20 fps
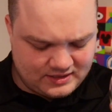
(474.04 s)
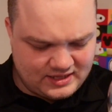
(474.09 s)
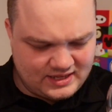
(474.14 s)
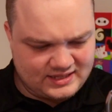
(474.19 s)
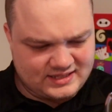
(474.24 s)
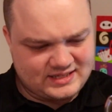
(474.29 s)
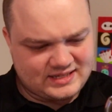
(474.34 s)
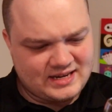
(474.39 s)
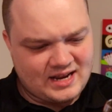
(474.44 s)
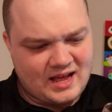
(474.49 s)

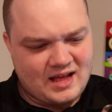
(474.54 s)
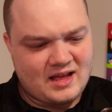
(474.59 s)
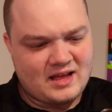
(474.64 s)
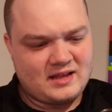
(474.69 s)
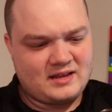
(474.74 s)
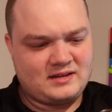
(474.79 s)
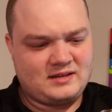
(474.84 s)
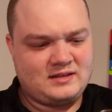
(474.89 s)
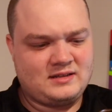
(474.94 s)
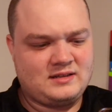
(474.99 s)
It's
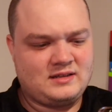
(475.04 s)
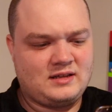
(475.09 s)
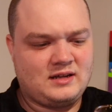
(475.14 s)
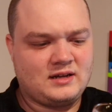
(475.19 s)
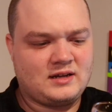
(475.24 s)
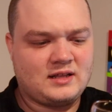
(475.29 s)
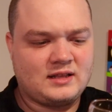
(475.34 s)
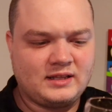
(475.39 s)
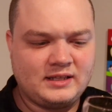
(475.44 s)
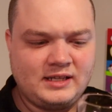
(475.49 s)
not
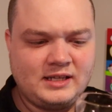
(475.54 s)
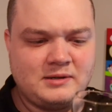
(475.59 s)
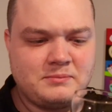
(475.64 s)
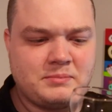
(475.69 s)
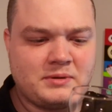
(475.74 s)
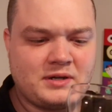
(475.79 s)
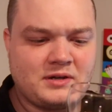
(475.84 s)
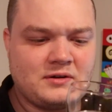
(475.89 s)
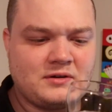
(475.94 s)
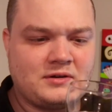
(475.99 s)
a
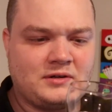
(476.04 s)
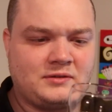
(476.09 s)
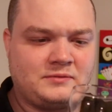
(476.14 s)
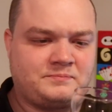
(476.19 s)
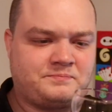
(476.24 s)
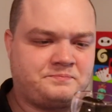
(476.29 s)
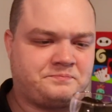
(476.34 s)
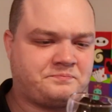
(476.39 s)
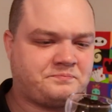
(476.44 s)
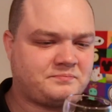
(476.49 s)
clean
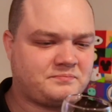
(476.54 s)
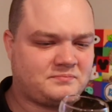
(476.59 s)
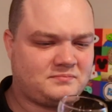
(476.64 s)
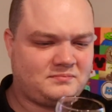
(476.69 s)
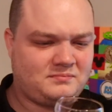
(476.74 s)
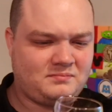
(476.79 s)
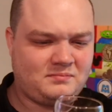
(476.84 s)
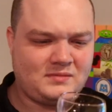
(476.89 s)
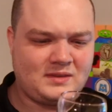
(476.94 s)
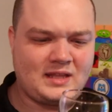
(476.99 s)
beer.
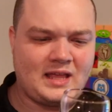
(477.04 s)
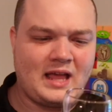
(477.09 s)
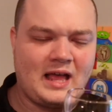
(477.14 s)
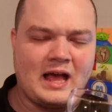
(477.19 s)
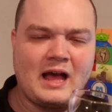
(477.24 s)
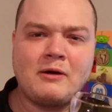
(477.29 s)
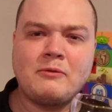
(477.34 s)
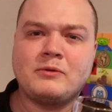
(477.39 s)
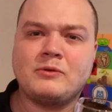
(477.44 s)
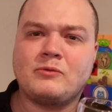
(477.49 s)

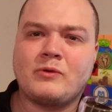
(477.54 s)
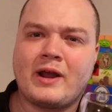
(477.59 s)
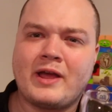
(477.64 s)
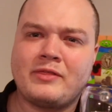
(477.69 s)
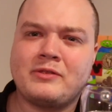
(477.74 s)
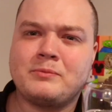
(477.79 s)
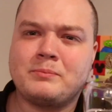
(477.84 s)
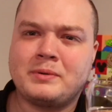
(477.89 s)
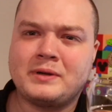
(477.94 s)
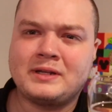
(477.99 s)
I would
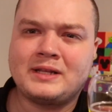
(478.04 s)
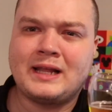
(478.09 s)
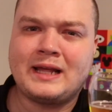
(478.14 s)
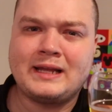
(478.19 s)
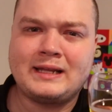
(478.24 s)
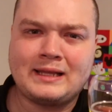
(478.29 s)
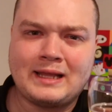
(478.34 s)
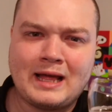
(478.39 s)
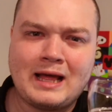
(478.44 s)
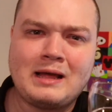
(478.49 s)
rather Bud
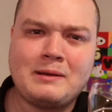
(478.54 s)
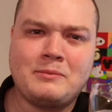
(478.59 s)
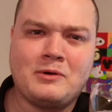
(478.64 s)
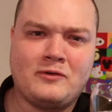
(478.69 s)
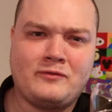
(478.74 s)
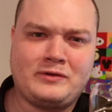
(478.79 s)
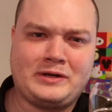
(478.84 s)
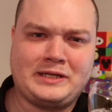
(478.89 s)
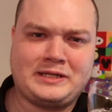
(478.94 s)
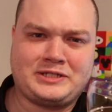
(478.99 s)
Light Lime
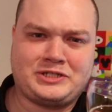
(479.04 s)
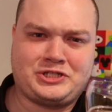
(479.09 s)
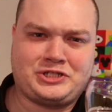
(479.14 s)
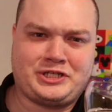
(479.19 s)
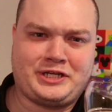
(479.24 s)
over this.